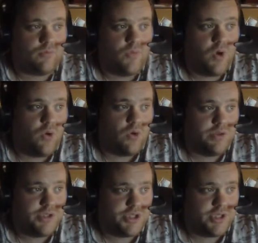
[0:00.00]

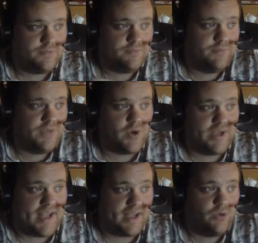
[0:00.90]
orange, you go to
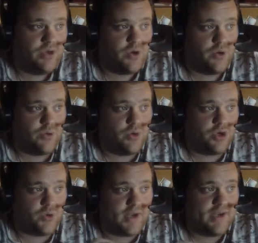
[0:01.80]
yellow, you go to
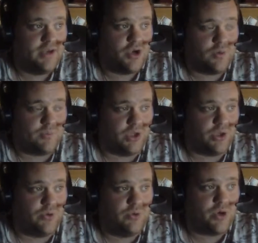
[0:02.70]
green, you go to
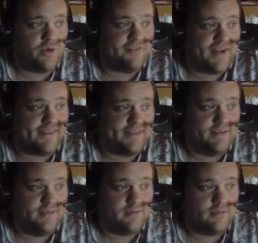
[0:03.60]
blue, you go to violet,
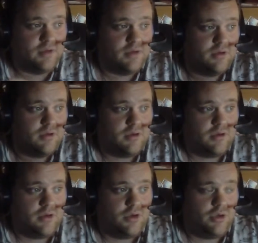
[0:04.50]

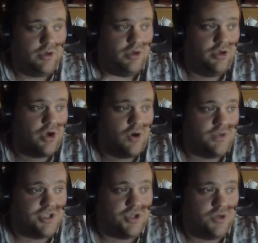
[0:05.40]
you go
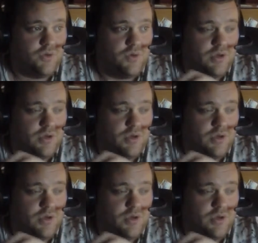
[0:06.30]
to